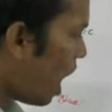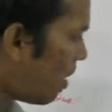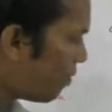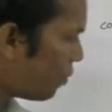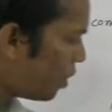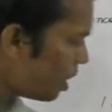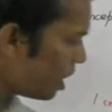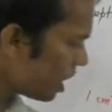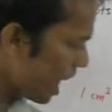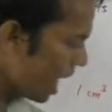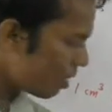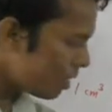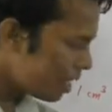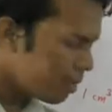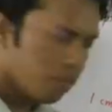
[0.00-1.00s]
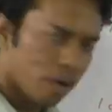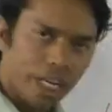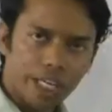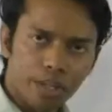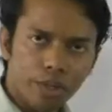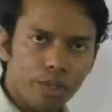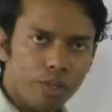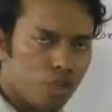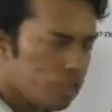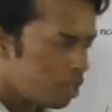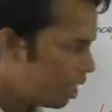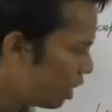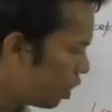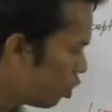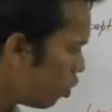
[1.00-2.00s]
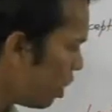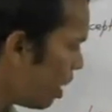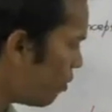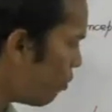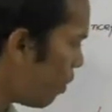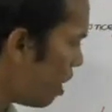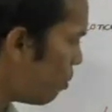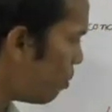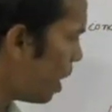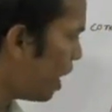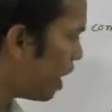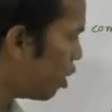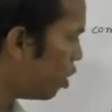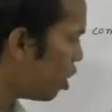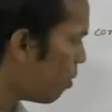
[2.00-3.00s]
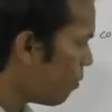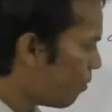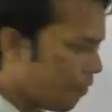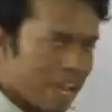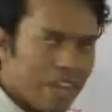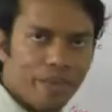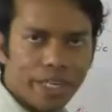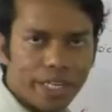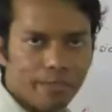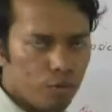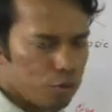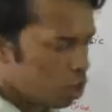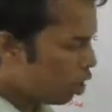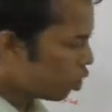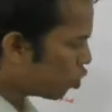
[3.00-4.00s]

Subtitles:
after calculating molecules, you know in 1 molecule there will be 5 atoms.